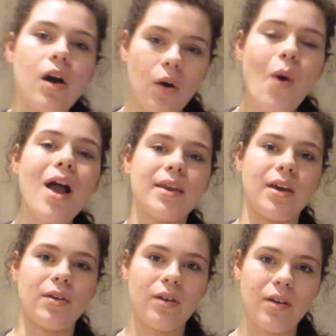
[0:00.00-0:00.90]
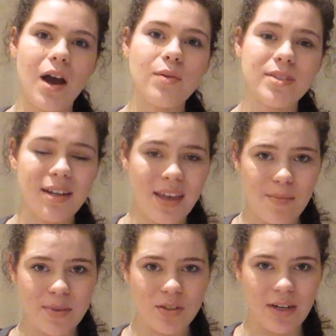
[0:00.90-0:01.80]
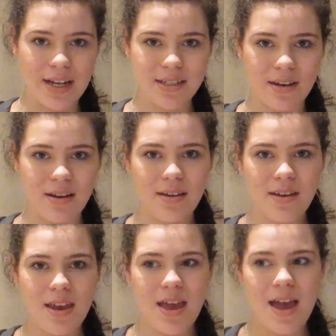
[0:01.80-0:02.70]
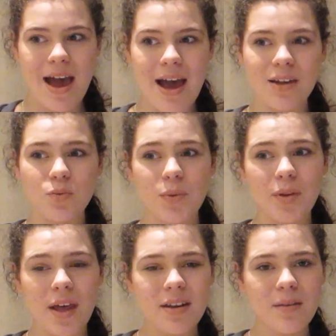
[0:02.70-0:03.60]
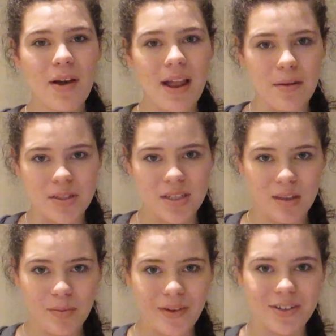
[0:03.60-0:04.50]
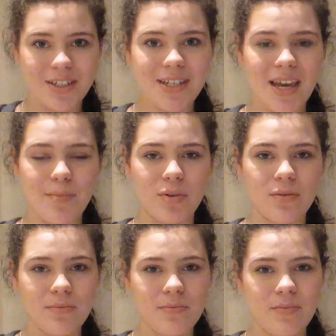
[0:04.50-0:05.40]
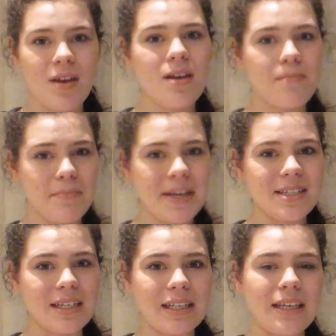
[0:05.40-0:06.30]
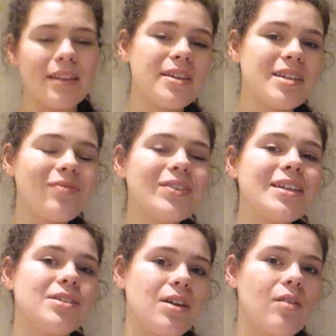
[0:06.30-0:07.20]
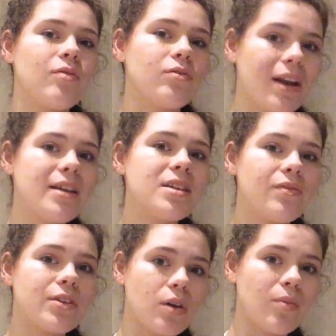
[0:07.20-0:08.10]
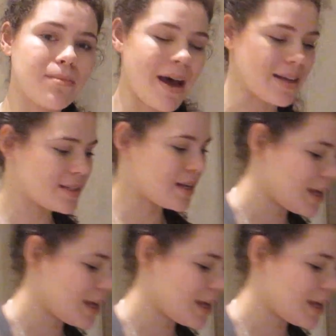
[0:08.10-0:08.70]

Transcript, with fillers: A while ago, I was in a chemistry lesson and we were learning about elements in the periodic table. Basically, the definition for relative atomic mass